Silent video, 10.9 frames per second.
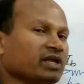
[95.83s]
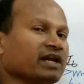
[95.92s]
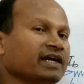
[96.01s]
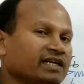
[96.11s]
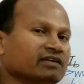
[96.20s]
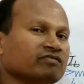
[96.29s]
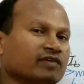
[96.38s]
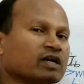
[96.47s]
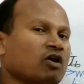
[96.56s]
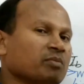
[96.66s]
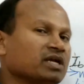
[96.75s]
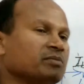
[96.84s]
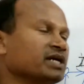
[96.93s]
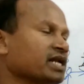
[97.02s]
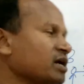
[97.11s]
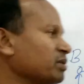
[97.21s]
be written for common
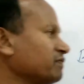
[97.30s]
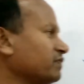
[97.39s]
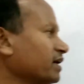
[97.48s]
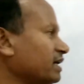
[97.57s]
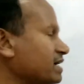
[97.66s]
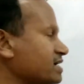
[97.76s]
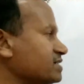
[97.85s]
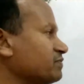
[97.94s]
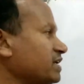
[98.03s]
emitter amplifier as